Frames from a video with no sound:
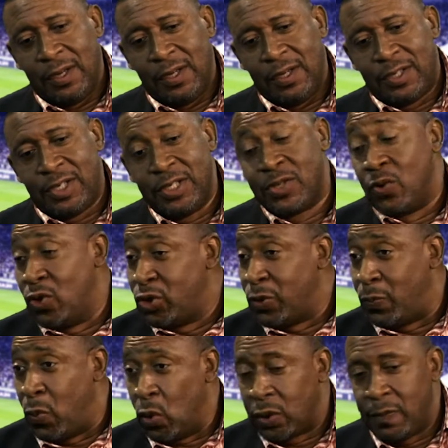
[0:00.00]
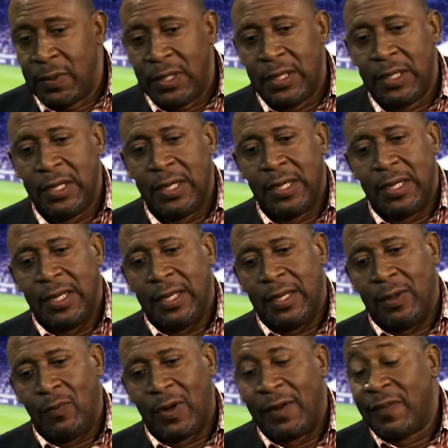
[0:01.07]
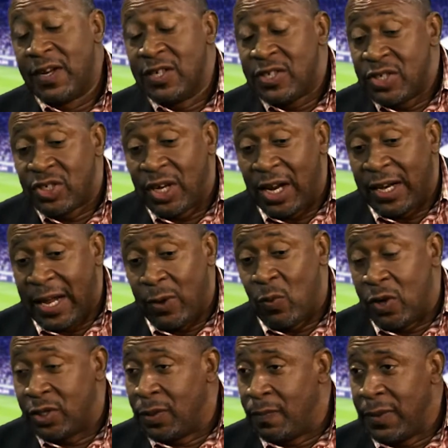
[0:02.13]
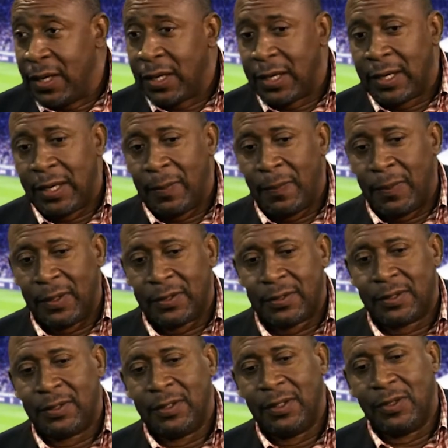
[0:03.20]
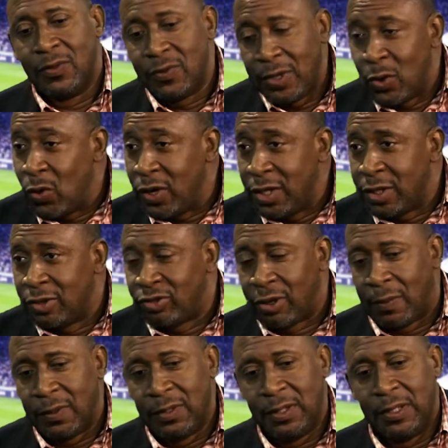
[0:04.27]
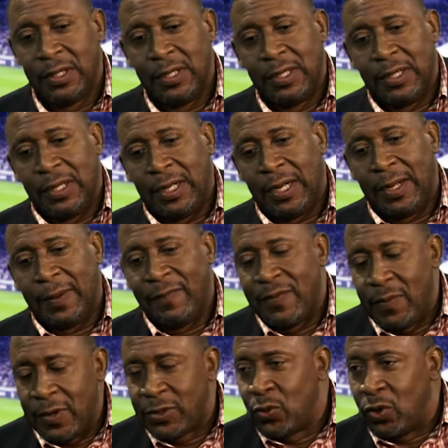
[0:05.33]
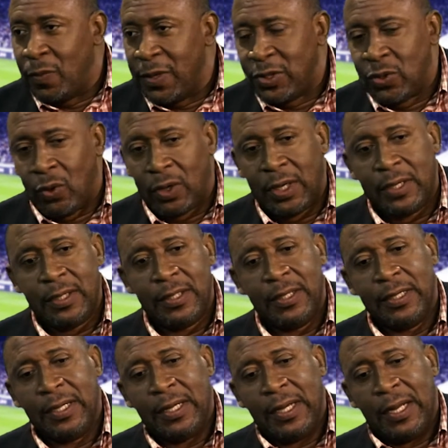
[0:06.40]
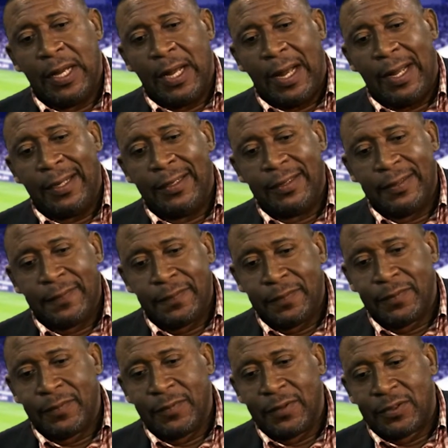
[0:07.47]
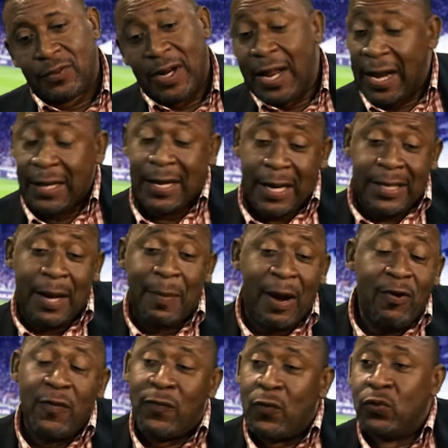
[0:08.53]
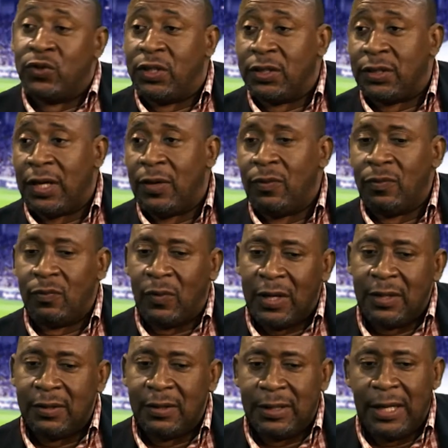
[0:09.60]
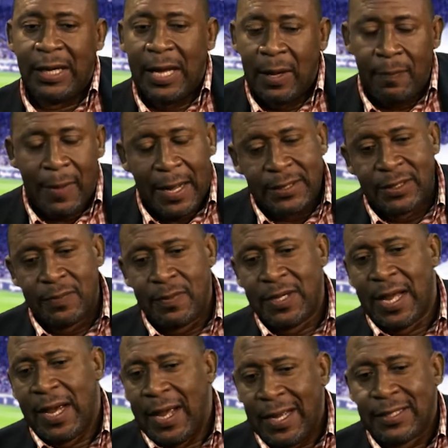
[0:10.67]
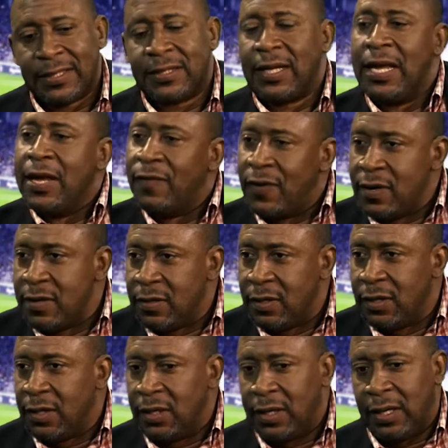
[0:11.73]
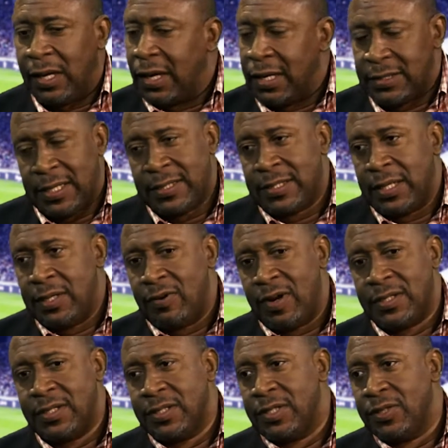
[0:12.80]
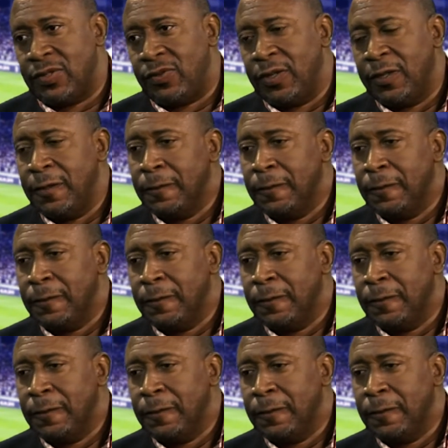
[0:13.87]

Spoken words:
she's going to support me, whatever decision that I want to make, but you know you're going into trouble. Everybody's going to be talking. And so at that time I refused it. And when they came back to me, I just gave in. And as I said, the rest is history.